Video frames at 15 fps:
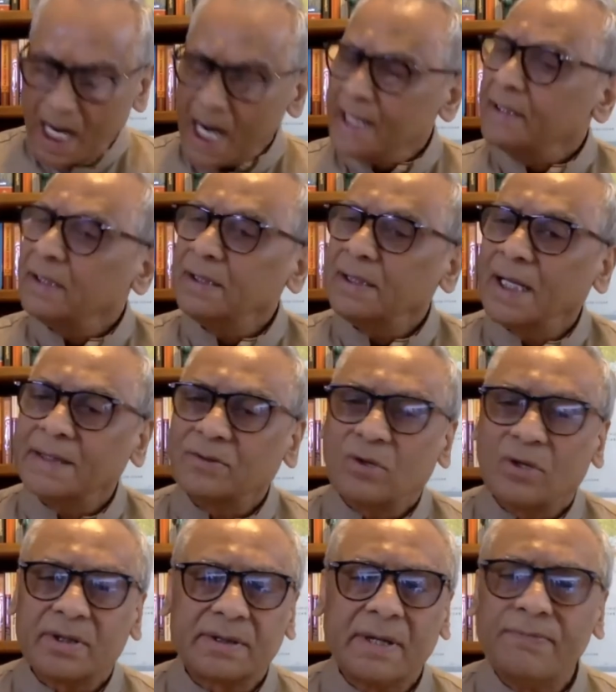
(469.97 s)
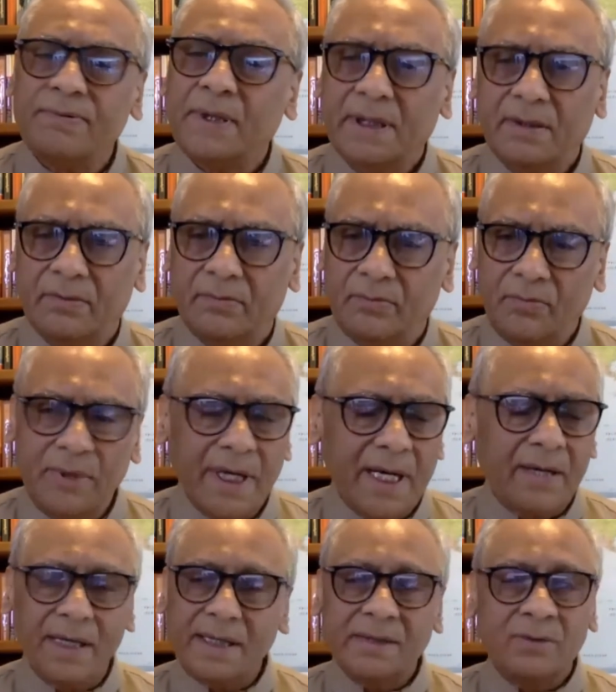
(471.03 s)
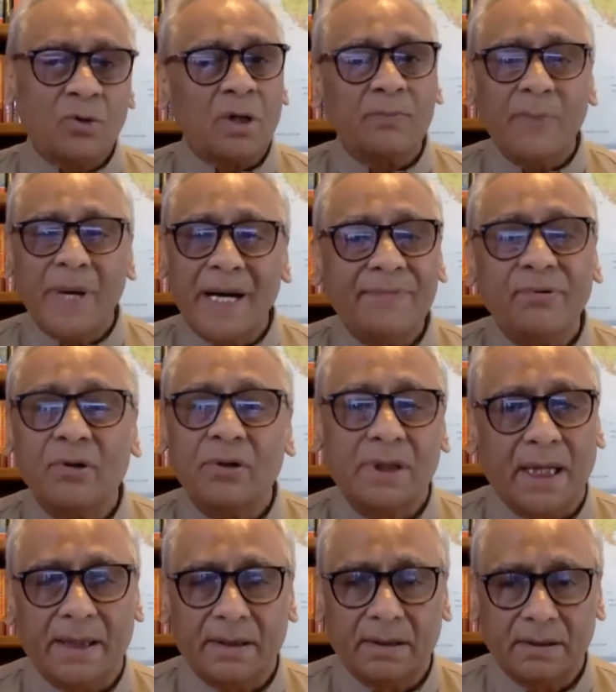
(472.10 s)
idleness or suffering. We are, it's not meant for that.